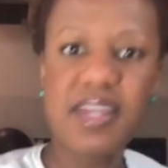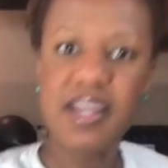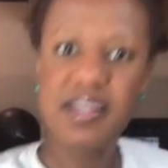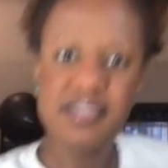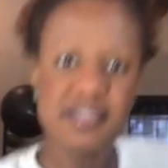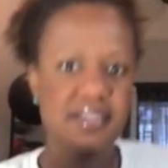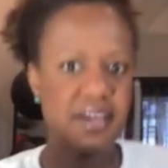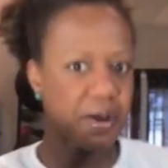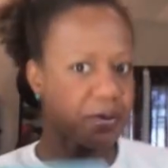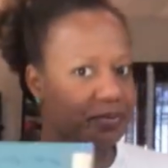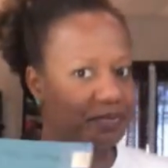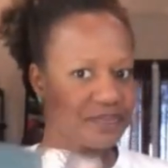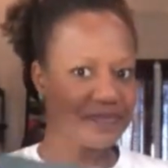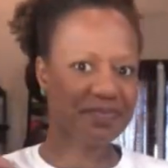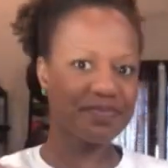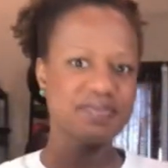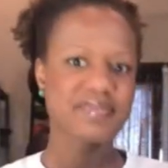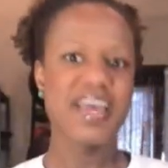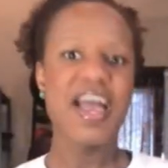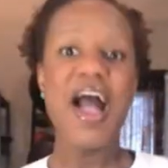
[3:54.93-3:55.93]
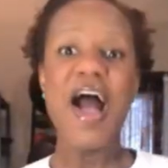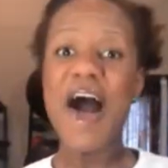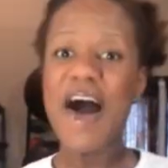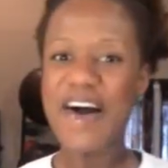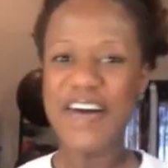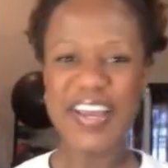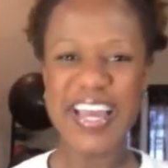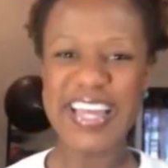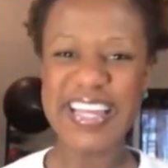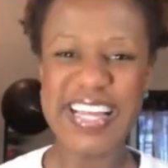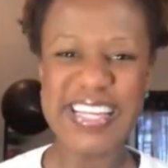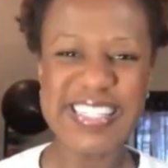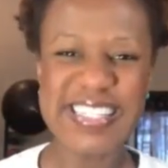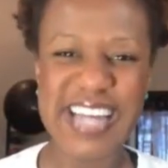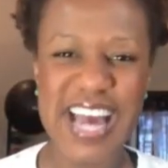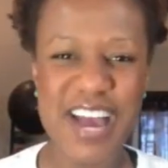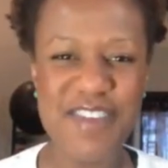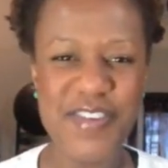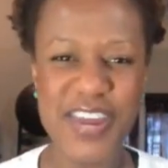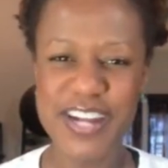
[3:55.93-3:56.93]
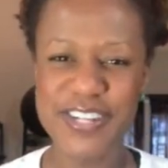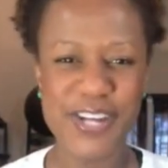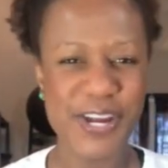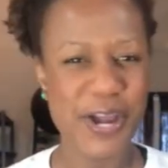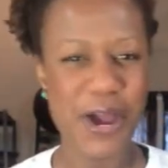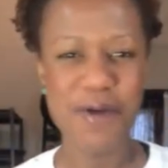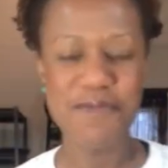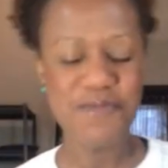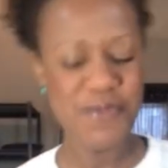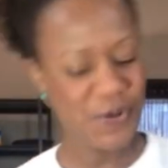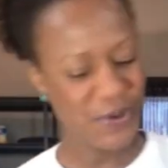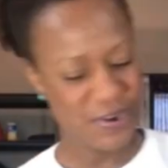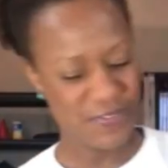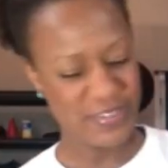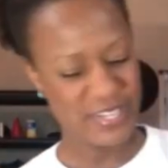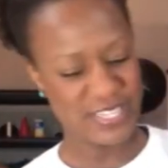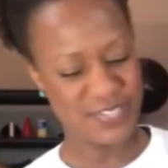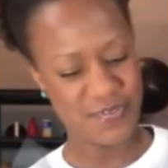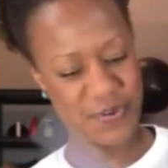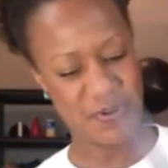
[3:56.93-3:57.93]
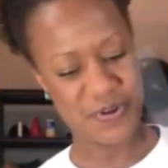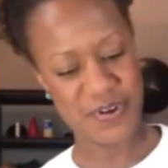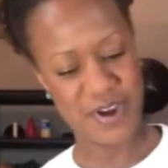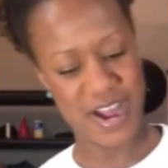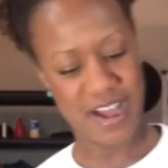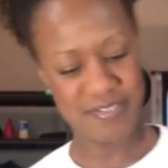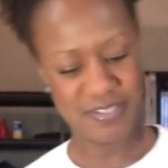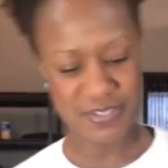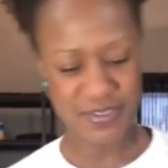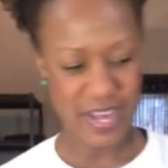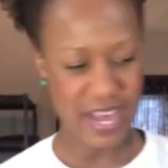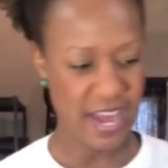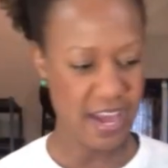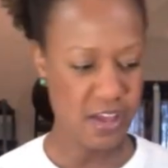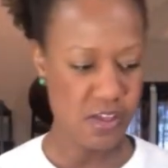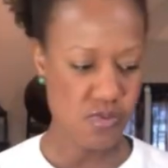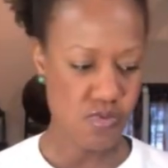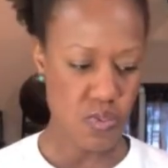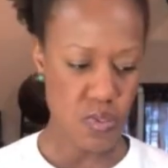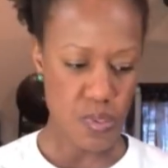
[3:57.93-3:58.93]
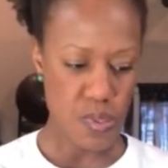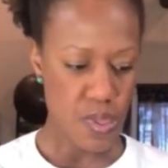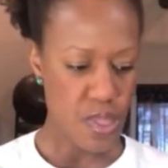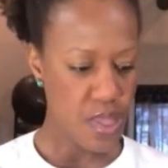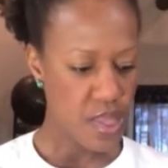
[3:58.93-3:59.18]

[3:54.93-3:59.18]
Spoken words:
So, okay, let's dive in and check out more of these photographs, okay?